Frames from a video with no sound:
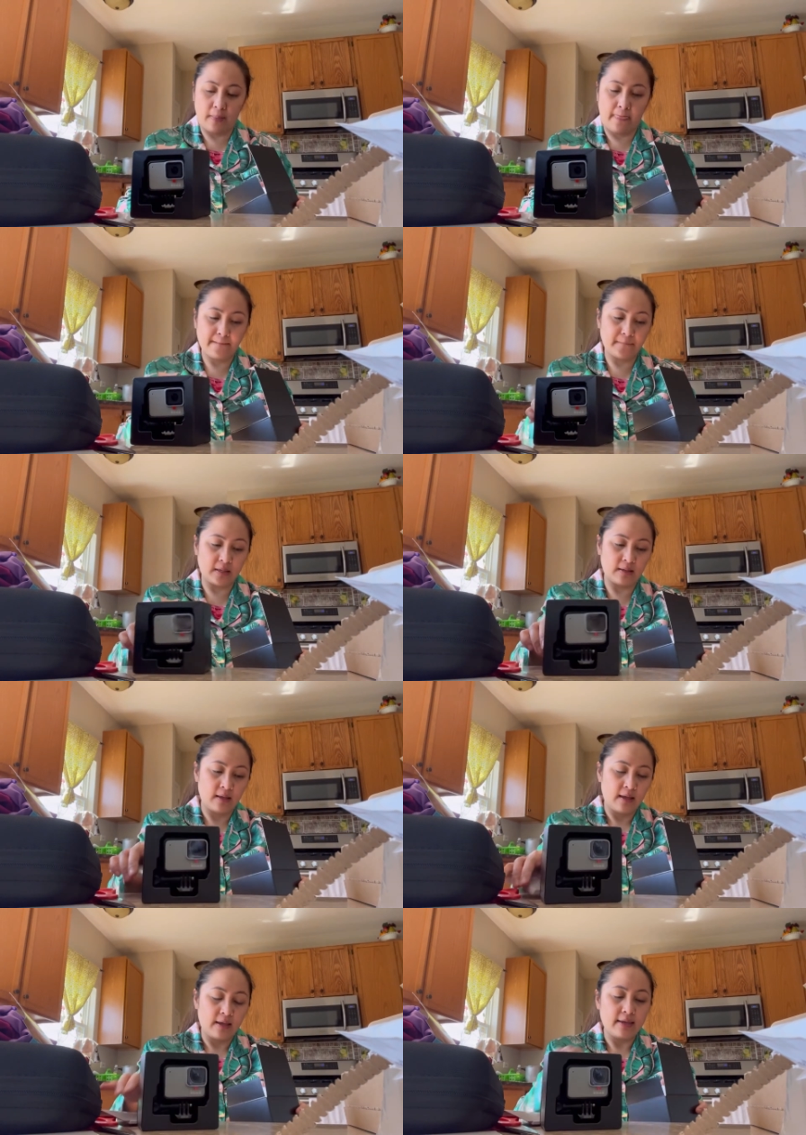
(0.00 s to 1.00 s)
But
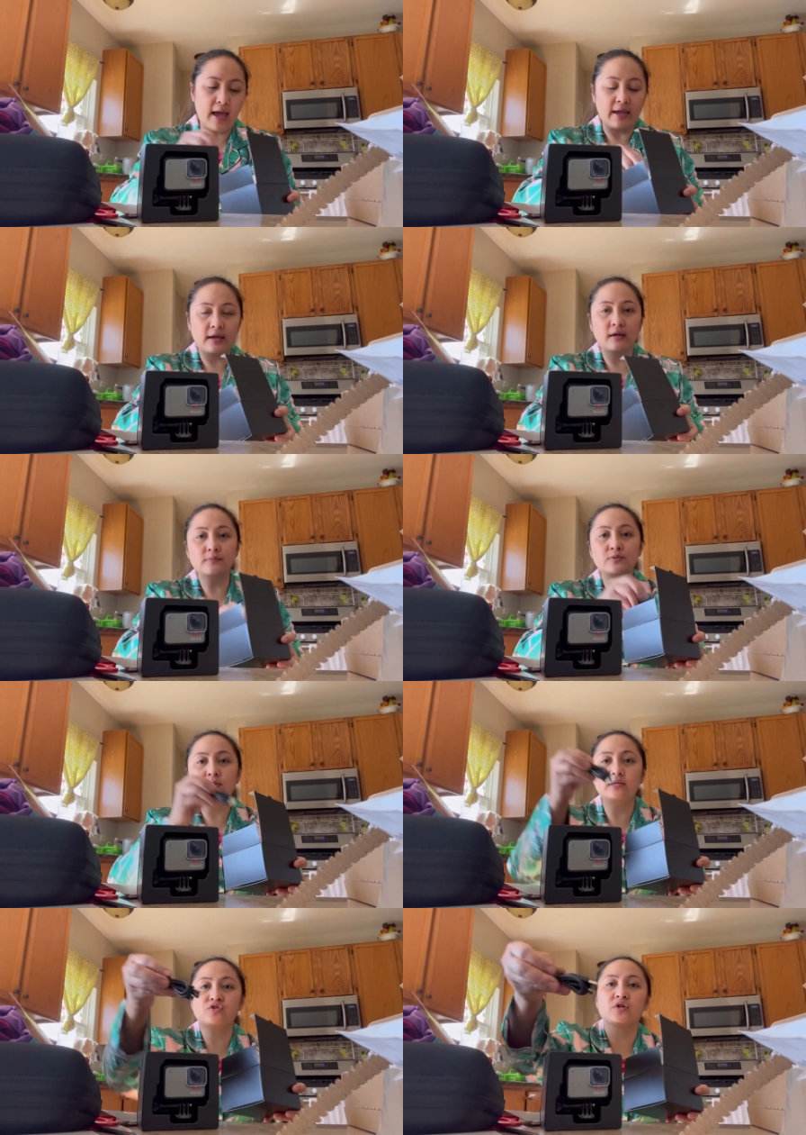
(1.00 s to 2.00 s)
yeah, it comes
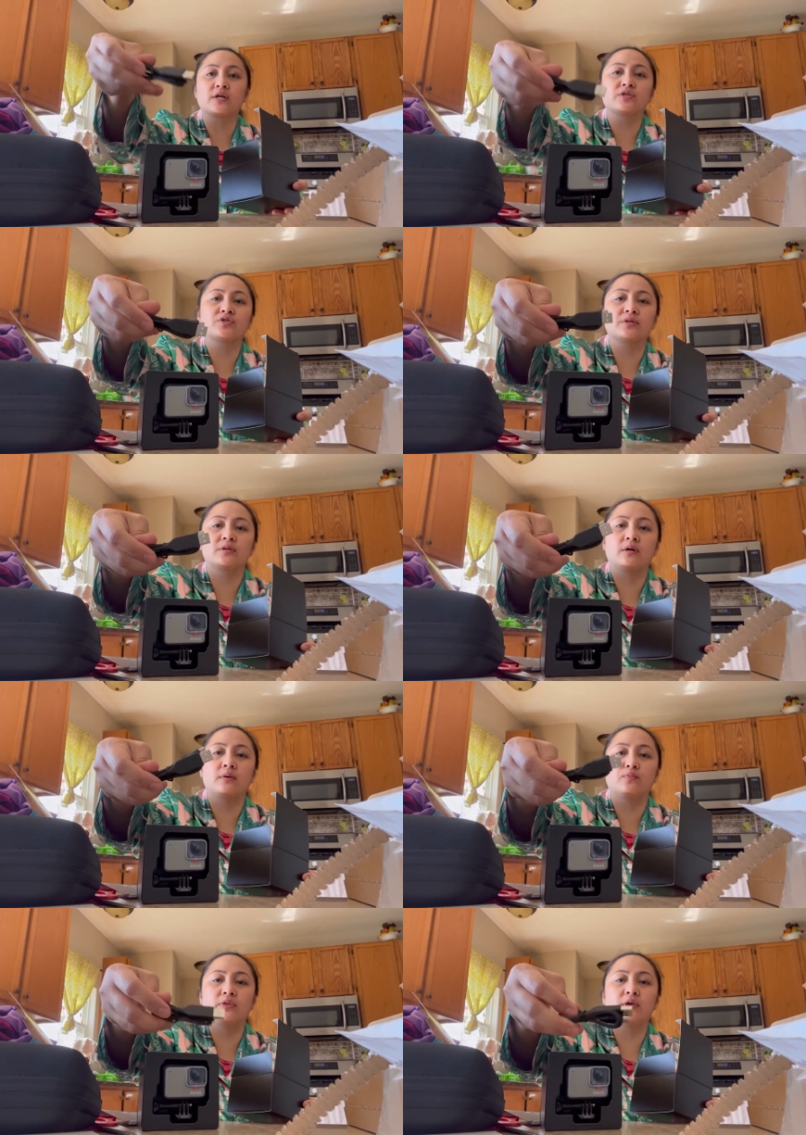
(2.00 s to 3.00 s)
with a charger,
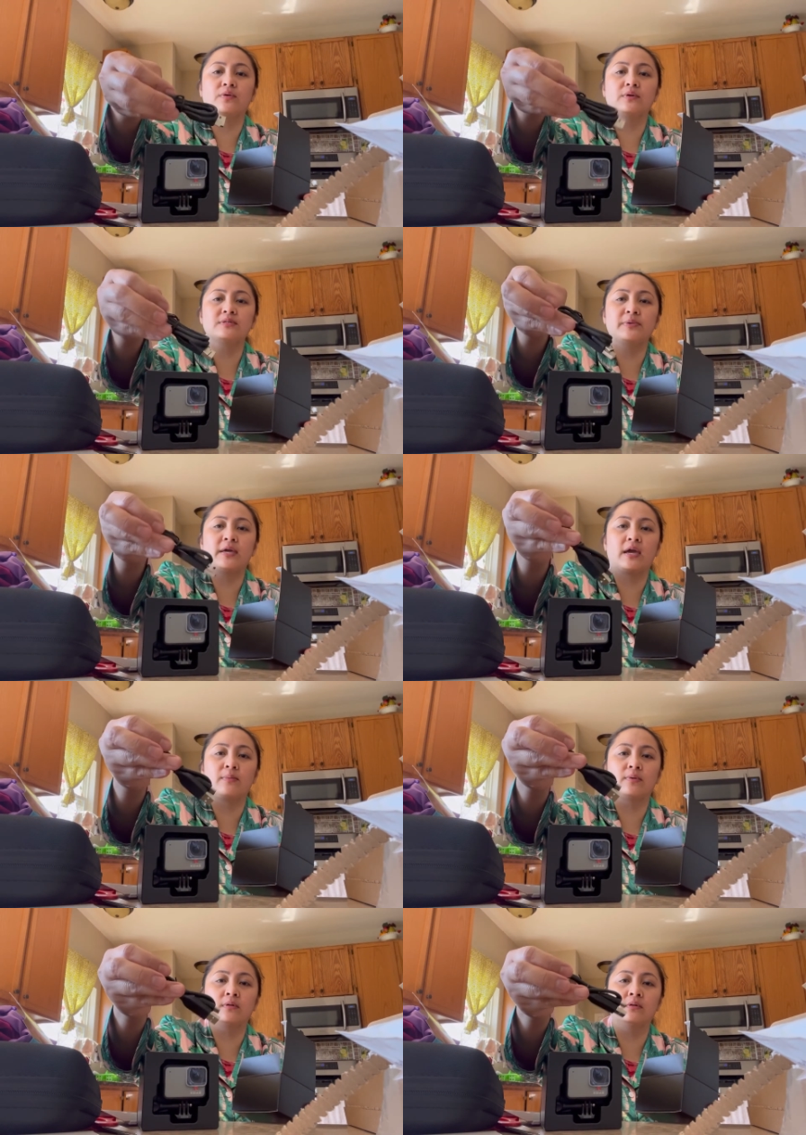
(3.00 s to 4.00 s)
with a USB
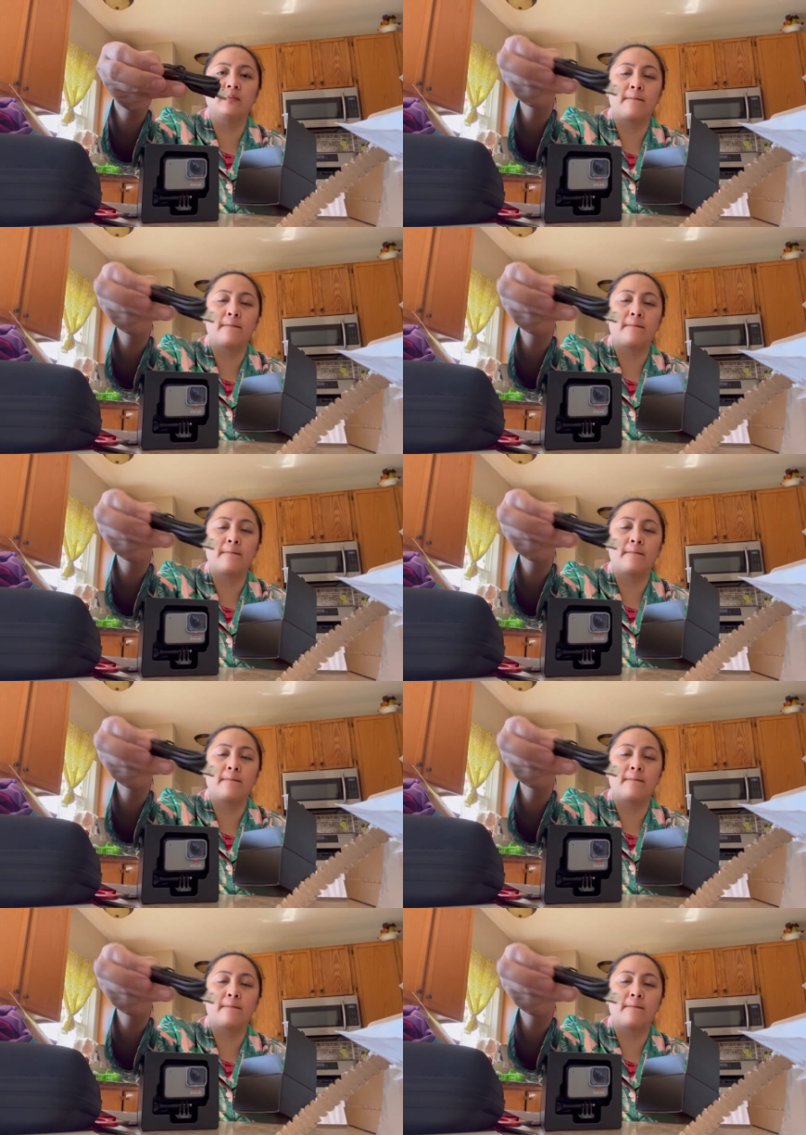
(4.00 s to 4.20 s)
cable.